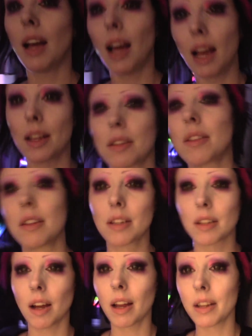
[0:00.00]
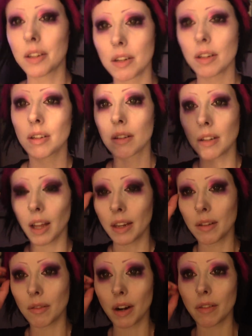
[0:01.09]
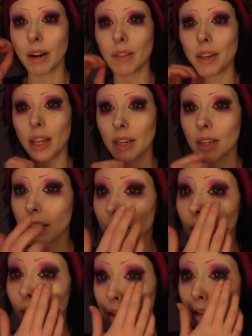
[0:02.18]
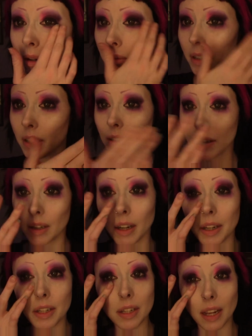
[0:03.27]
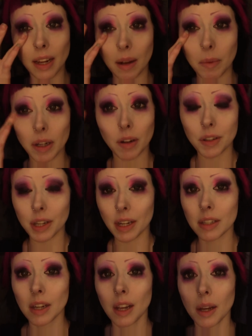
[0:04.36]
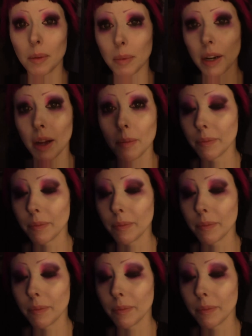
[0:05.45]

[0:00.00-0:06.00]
has the desire to just, like, run around naked and I need to take out my contacts, but